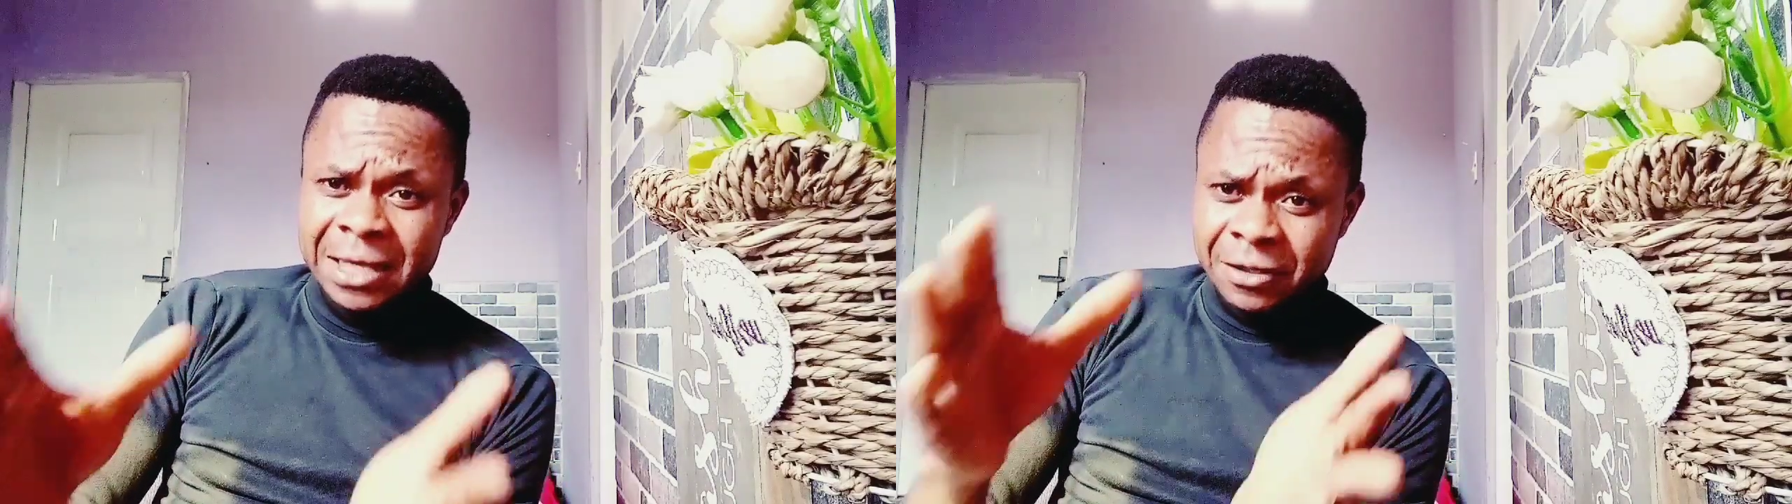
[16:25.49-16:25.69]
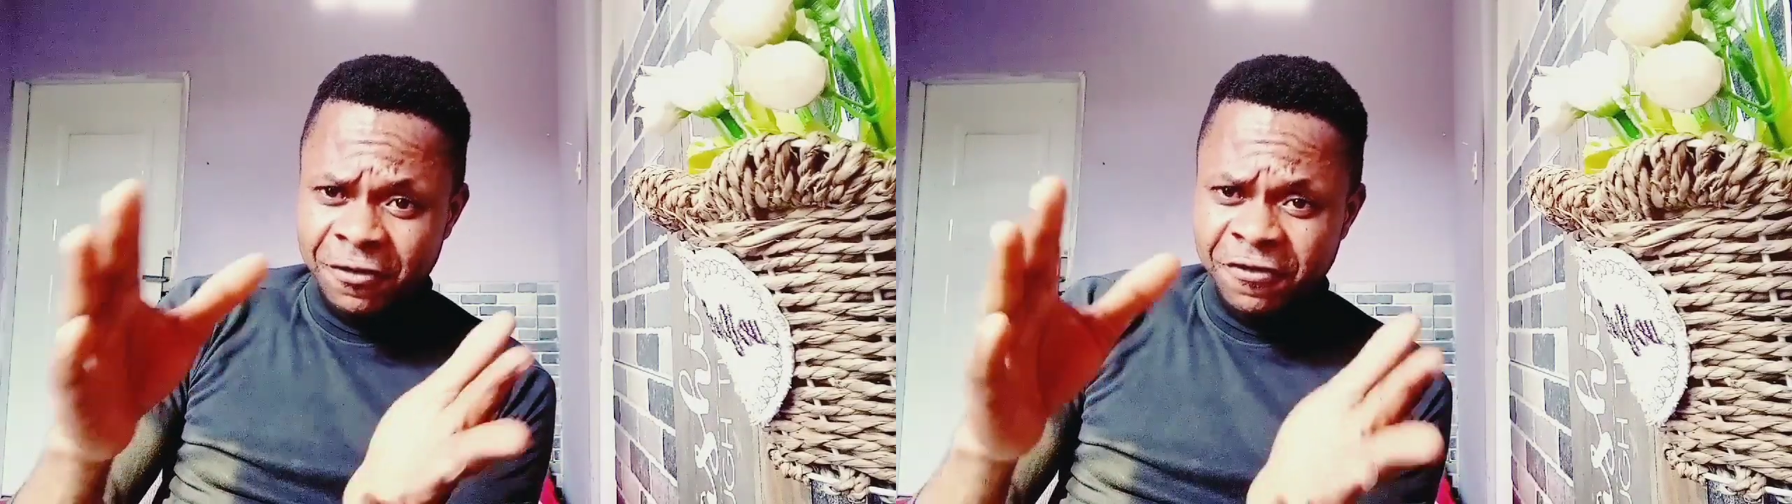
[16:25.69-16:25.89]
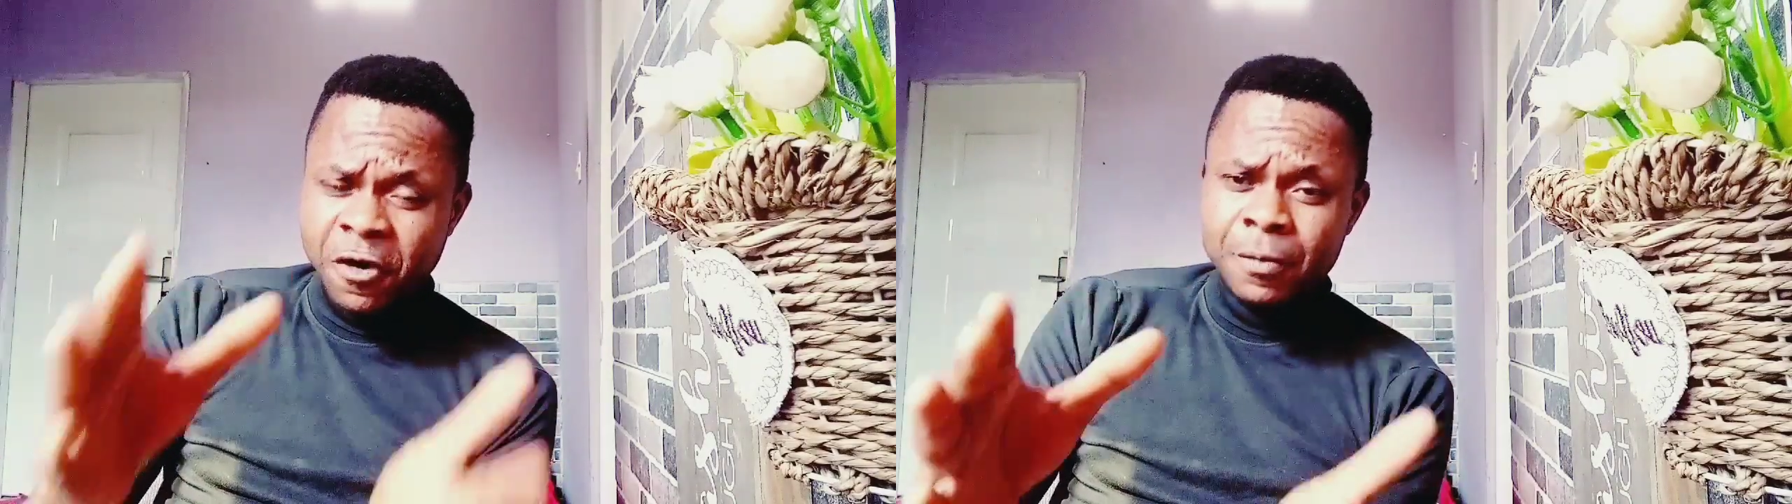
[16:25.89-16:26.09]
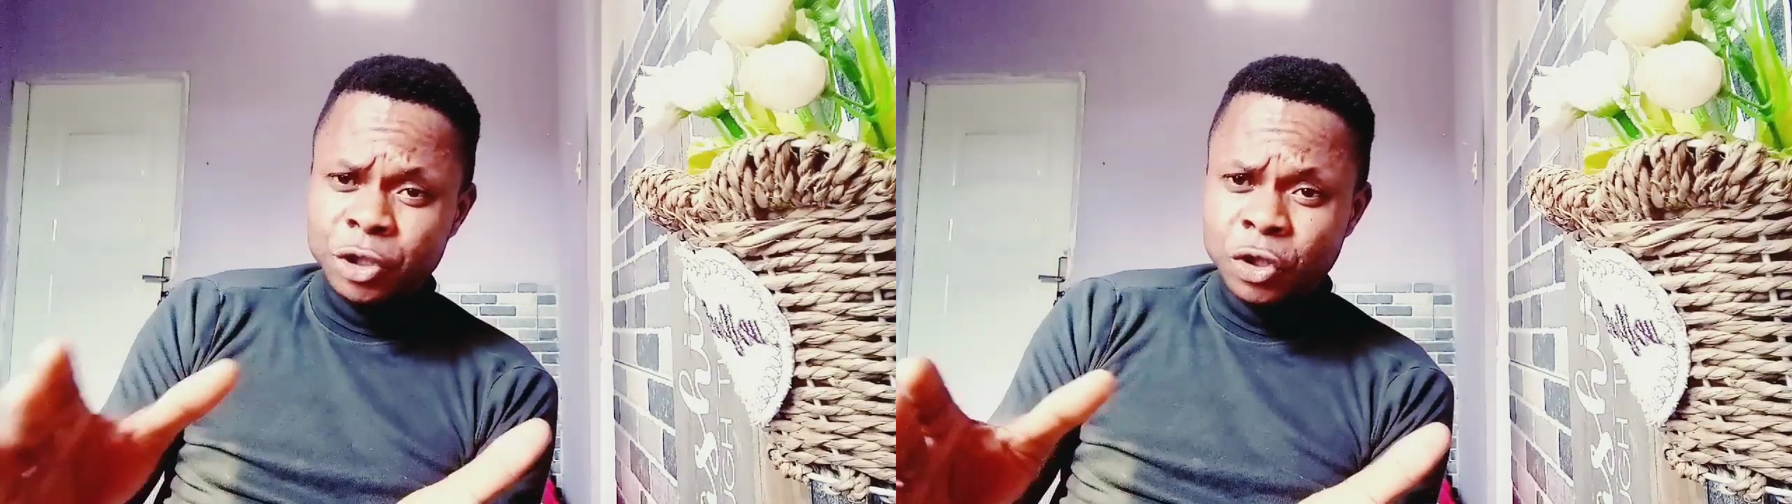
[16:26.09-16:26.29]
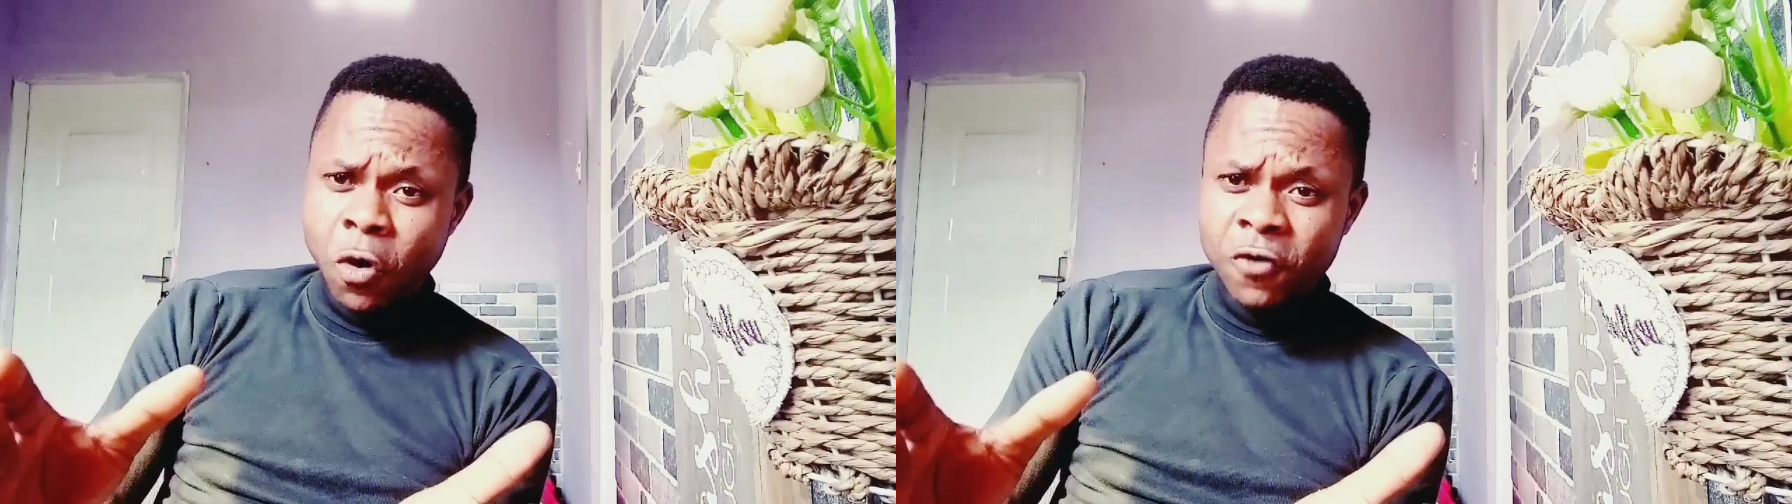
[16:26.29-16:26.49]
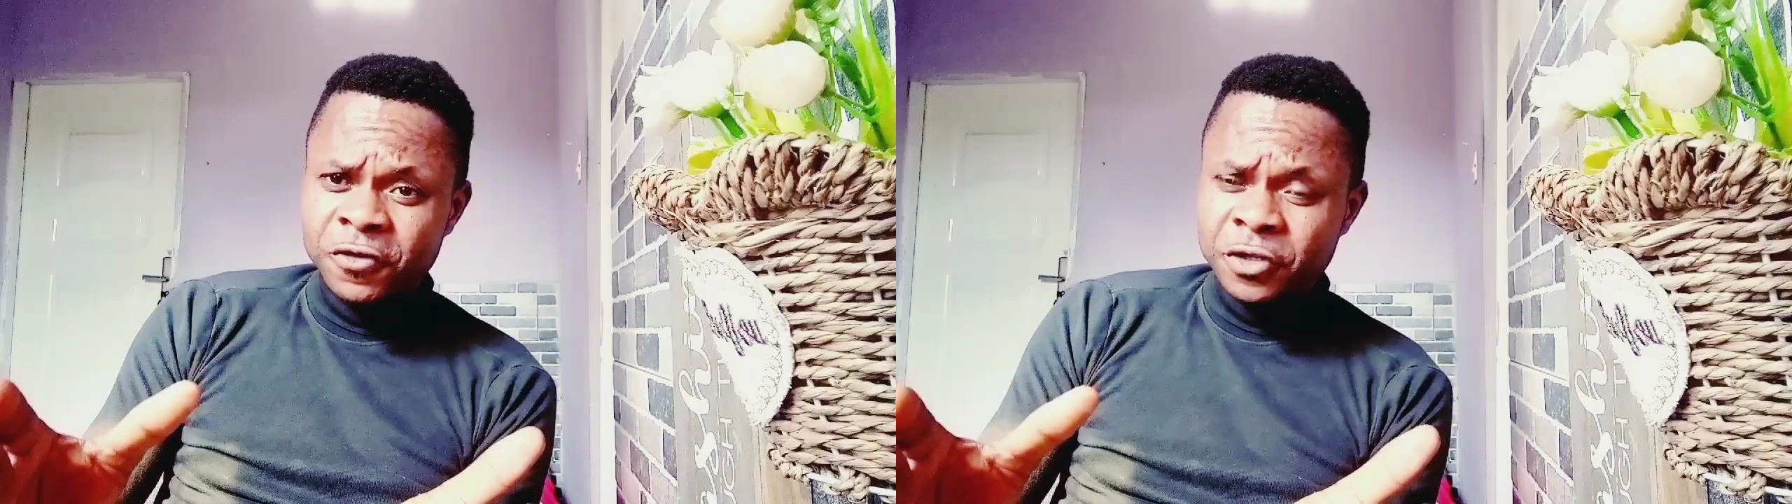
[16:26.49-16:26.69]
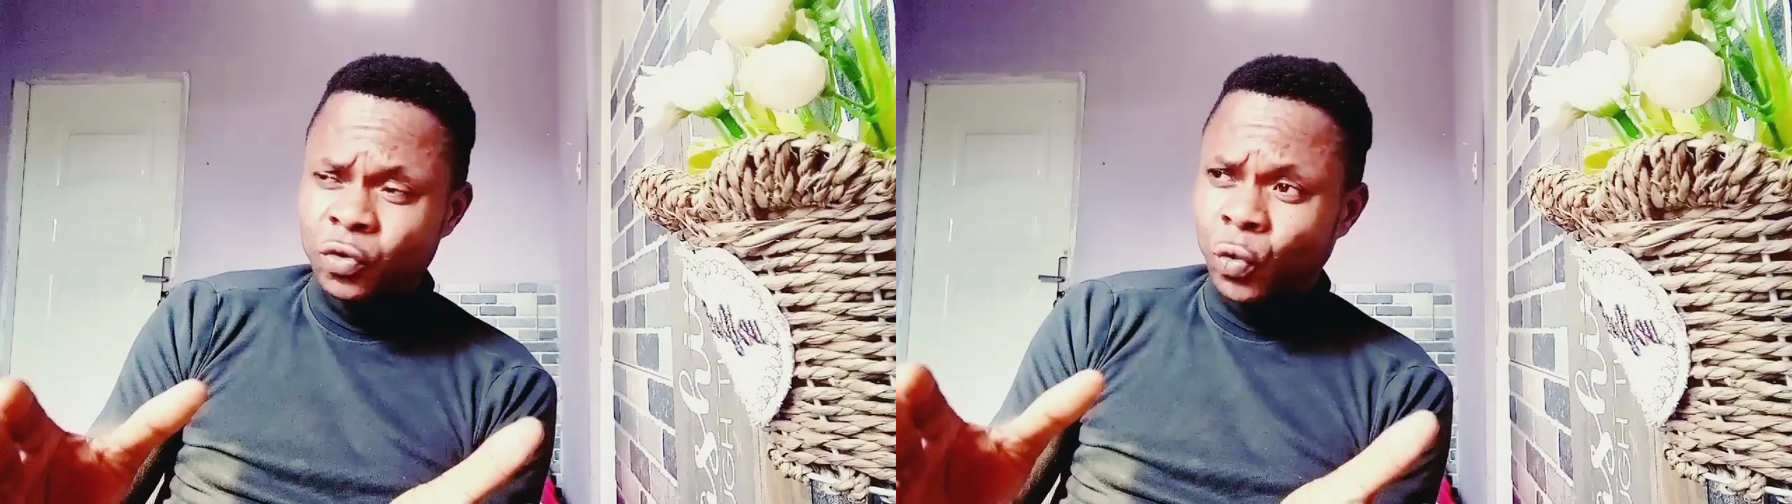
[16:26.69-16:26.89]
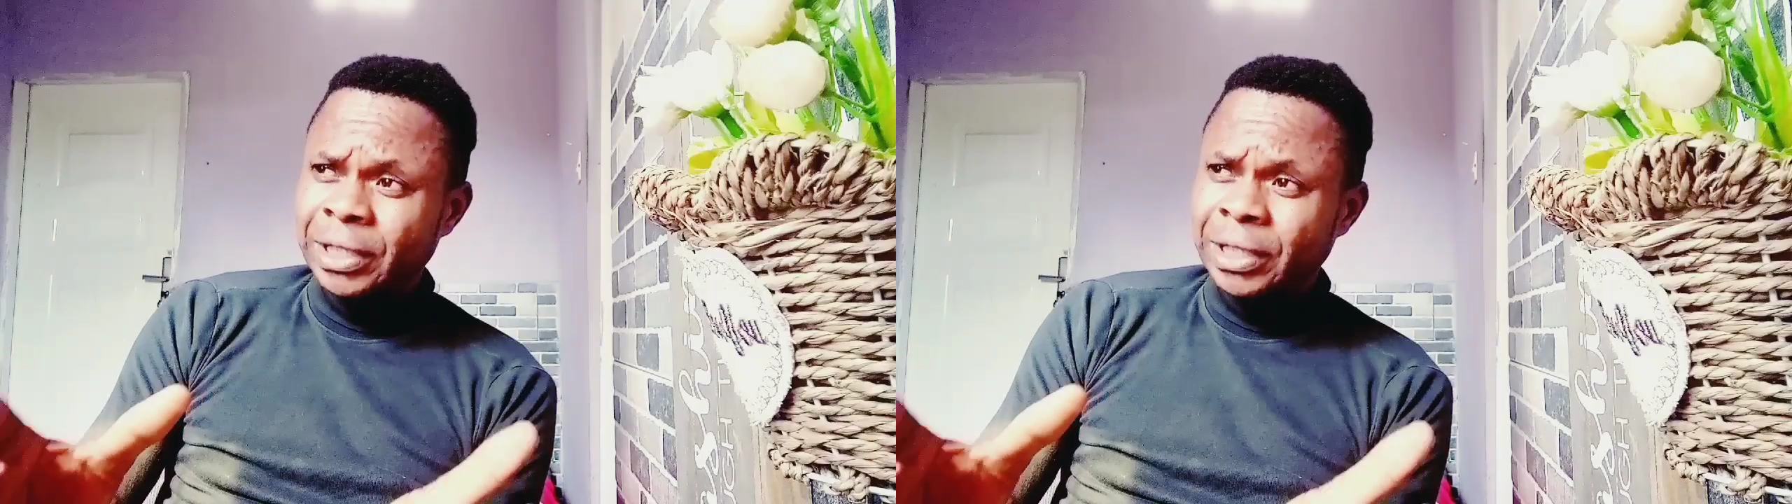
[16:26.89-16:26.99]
as a former Jehovah's